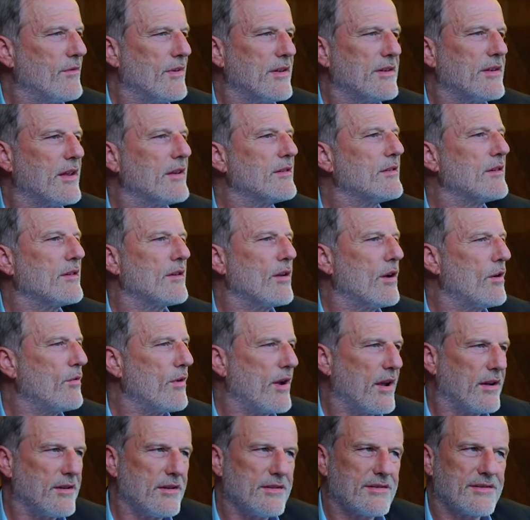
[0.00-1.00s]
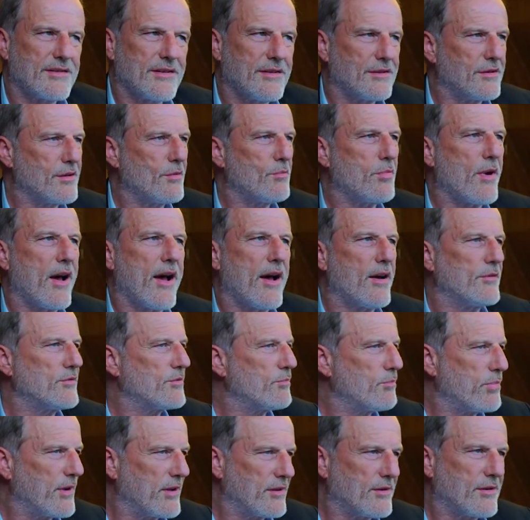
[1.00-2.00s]
We didn't know anything about
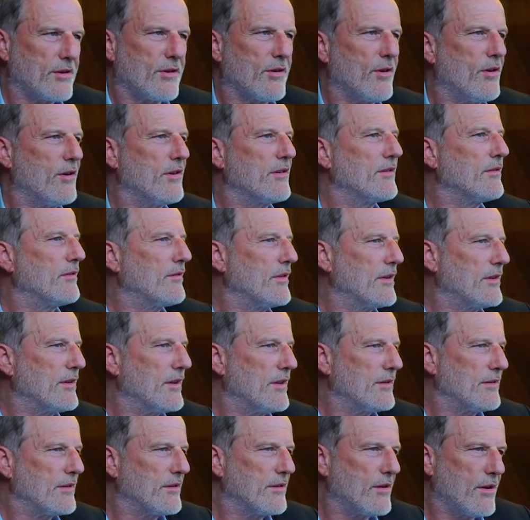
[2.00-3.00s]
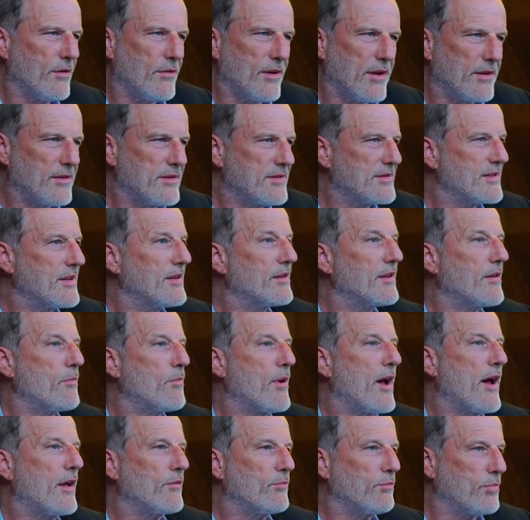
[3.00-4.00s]
Bitcoin, we didn't know anything
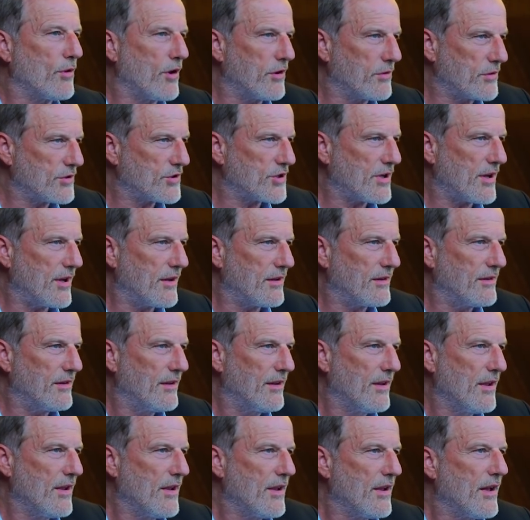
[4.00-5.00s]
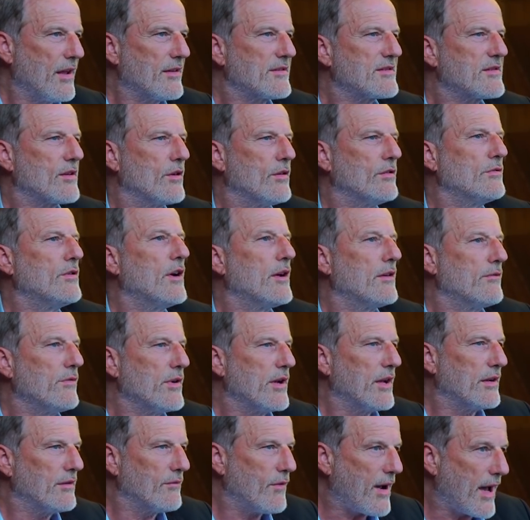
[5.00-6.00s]
about blockchain. And so
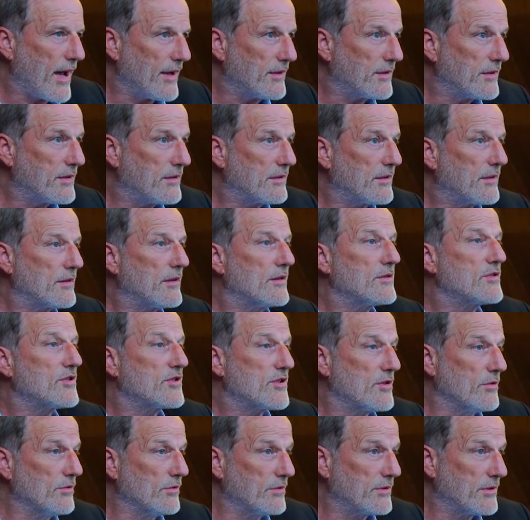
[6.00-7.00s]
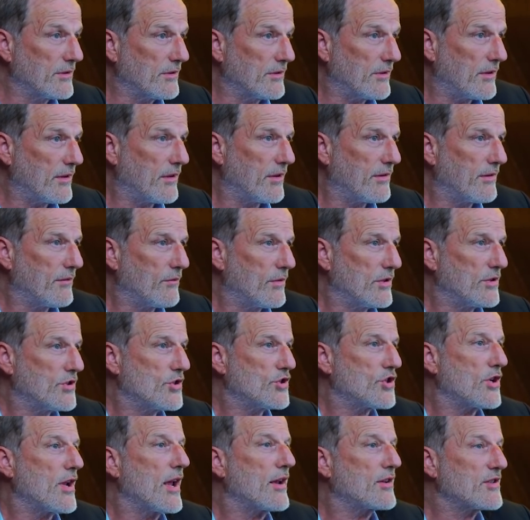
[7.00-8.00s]
we invited a student
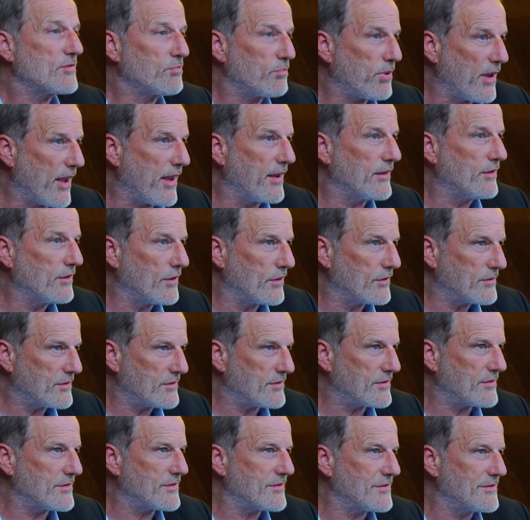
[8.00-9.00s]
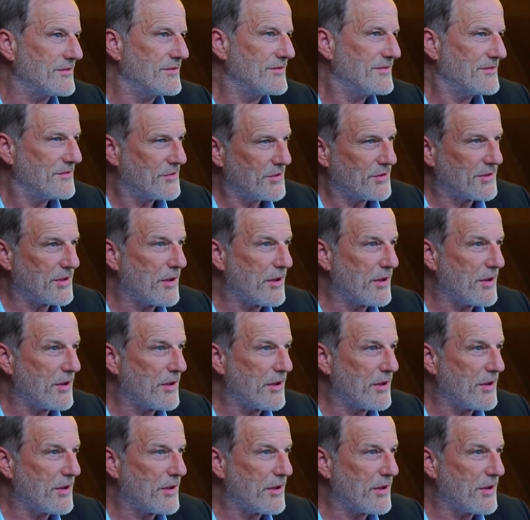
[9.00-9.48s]
which explained us the